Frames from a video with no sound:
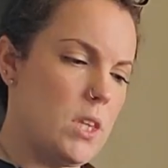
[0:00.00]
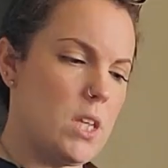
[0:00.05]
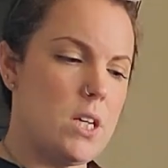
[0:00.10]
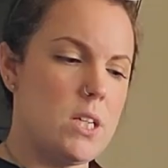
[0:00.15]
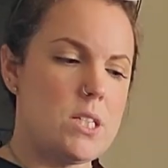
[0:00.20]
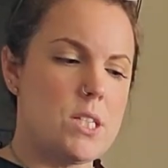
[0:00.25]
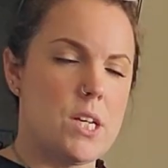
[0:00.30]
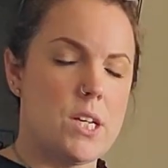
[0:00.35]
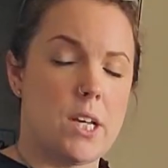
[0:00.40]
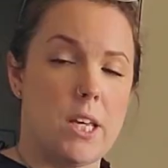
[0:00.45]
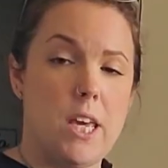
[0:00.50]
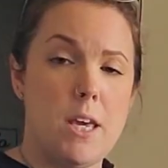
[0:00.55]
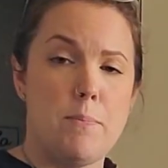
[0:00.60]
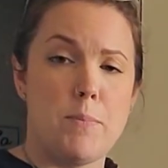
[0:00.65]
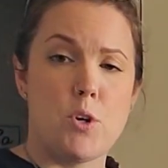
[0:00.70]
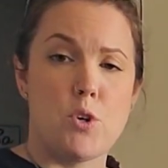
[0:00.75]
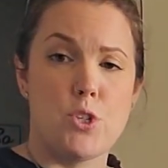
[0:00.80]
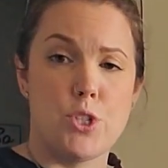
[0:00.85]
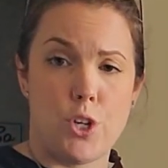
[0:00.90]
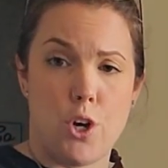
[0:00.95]
to keep
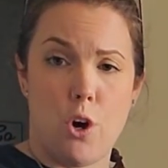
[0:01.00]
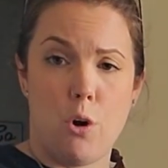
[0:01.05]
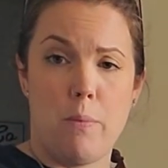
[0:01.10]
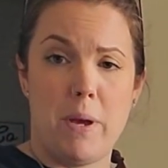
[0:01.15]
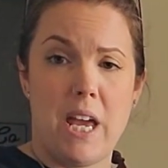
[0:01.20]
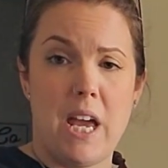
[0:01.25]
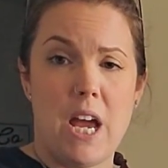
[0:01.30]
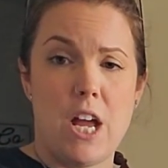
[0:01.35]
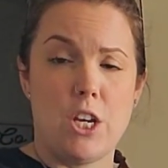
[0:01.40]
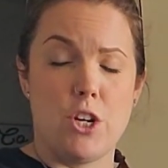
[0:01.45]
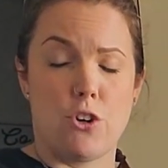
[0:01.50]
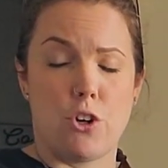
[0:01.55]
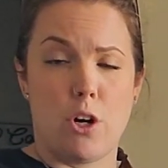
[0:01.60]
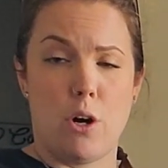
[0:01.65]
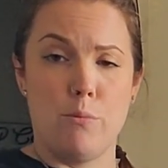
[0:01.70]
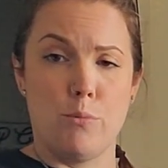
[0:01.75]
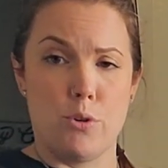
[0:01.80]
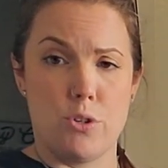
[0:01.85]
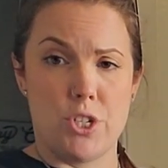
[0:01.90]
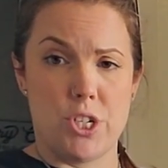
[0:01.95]
your scoby and your
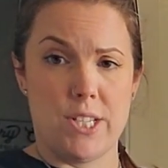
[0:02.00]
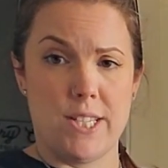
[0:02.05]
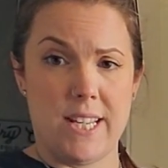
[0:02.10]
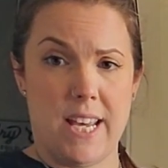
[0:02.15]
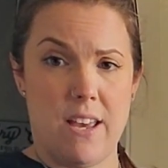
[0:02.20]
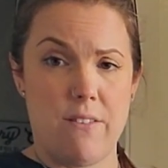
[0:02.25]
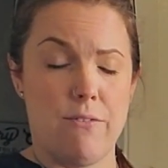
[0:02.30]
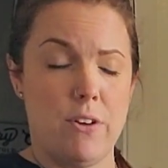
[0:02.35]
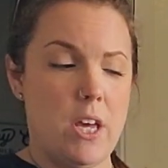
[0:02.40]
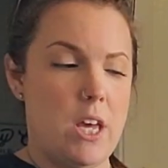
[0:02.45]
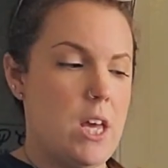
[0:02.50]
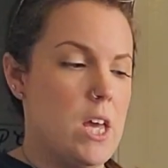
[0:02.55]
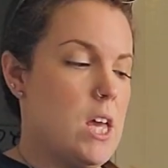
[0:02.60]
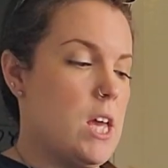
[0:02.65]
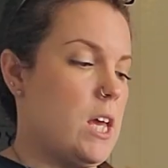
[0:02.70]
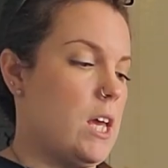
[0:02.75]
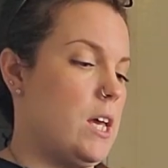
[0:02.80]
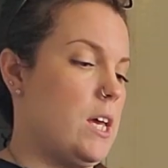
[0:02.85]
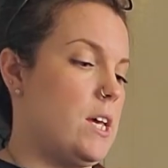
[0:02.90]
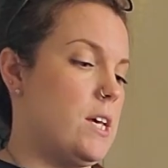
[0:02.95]
kombucha safe
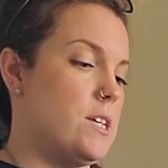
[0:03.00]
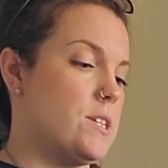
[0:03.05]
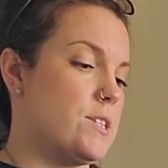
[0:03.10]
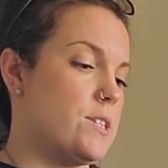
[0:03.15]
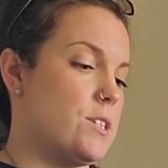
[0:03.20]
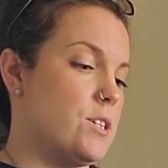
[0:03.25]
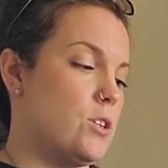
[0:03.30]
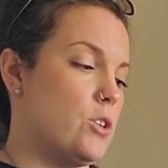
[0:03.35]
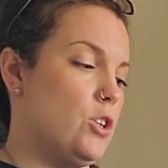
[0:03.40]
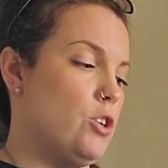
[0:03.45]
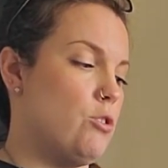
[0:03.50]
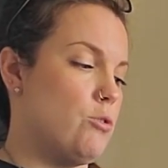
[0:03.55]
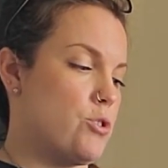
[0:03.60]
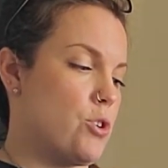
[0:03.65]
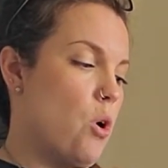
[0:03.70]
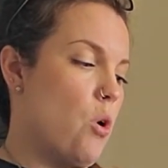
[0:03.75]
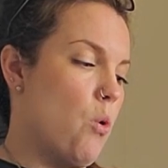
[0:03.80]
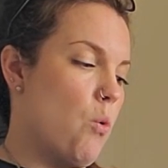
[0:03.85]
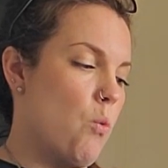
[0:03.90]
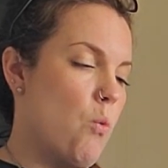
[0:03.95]
is you
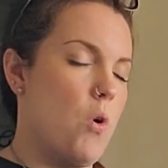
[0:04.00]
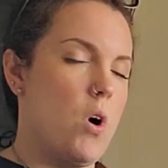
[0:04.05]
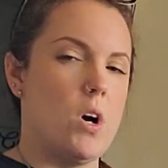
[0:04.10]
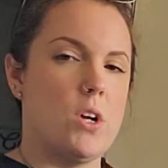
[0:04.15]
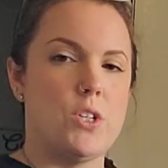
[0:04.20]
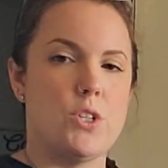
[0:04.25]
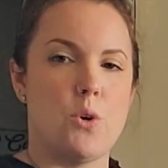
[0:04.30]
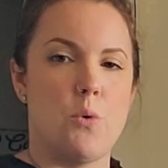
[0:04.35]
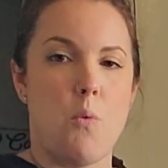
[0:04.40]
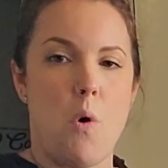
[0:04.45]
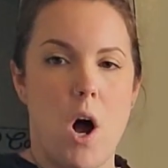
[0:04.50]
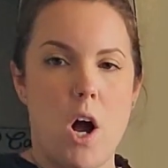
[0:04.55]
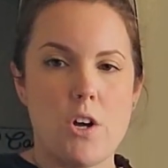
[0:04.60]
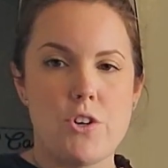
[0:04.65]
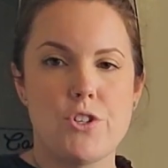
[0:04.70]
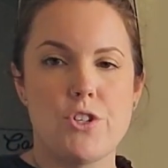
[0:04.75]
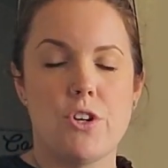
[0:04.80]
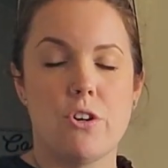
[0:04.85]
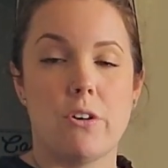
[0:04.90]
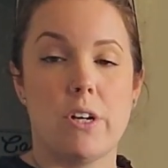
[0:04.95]
don't want to
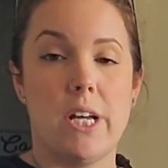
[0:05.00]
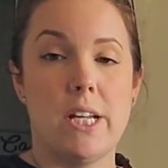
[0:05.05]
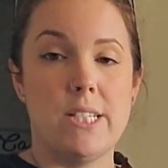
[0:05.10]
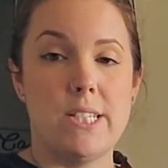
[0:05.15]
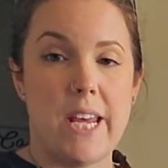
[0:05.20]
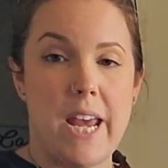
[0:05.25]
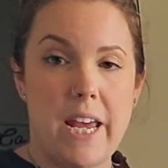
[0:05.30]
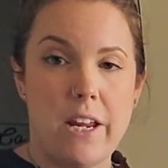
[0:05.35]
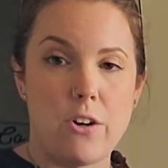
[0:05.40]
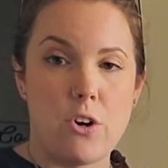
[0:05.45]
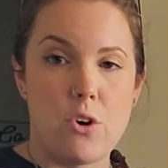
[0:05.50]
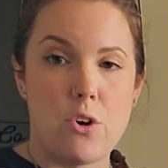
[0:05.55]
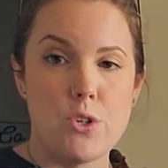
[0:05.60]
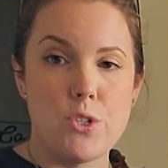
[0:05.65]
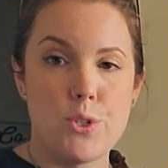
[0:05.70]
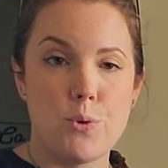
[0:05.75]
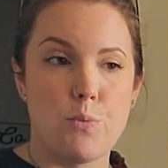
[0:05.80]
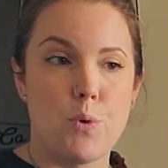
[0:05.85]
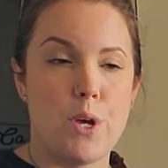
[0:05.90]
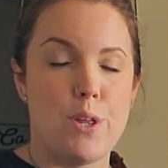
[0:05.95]
wash your
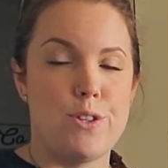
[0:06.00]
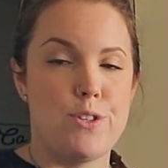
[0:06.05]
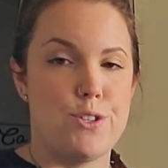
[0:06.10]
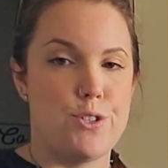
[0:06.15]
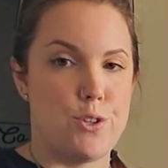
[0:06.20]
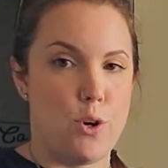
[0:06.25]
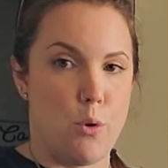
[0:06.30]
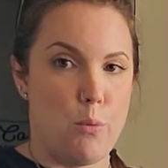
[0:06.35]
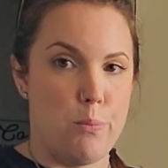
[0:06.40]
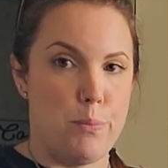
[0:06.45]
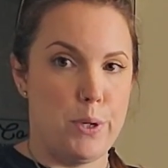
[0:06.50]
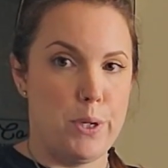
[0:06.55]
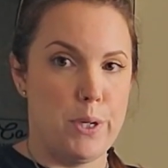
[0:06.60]
containers with soap.